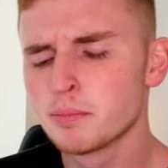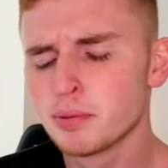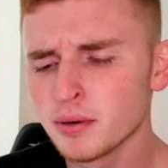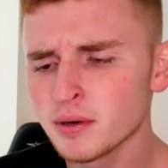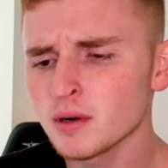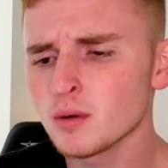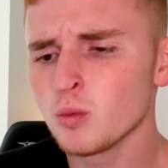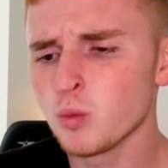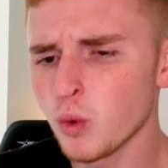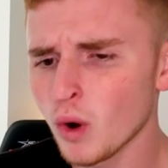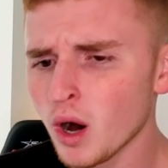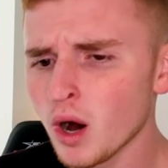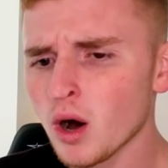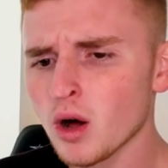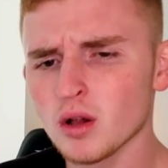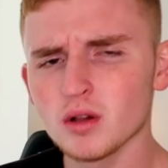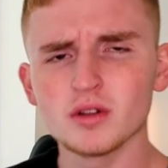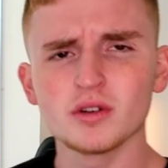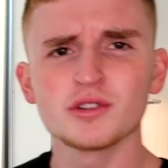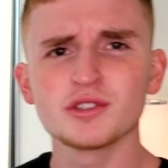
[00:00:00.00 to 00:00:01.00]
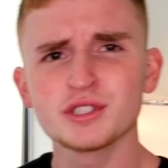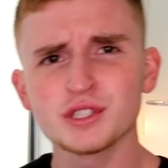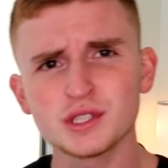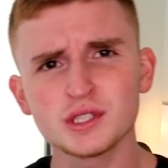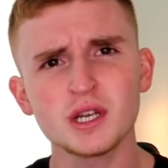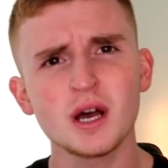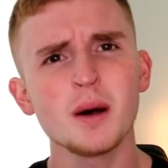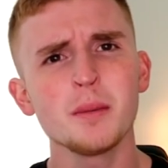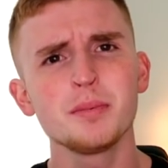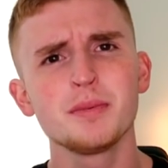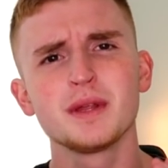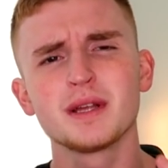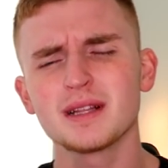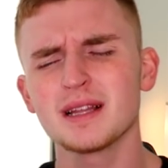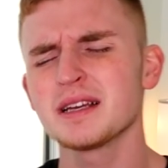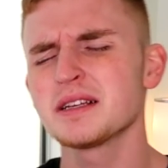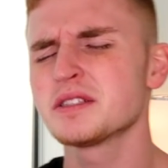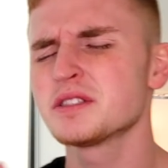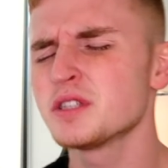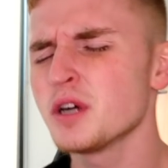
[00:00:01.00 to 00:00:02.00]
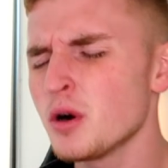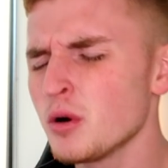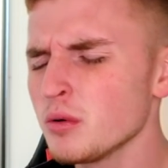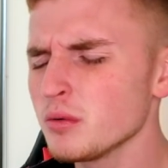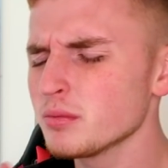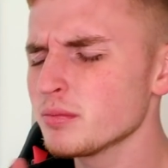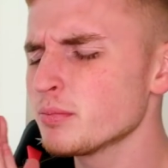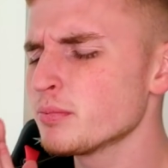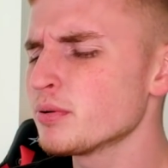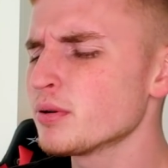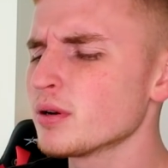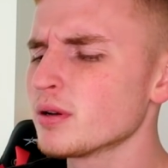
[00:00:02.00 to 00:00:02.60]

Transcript: or put a wall, or something. Like, don't.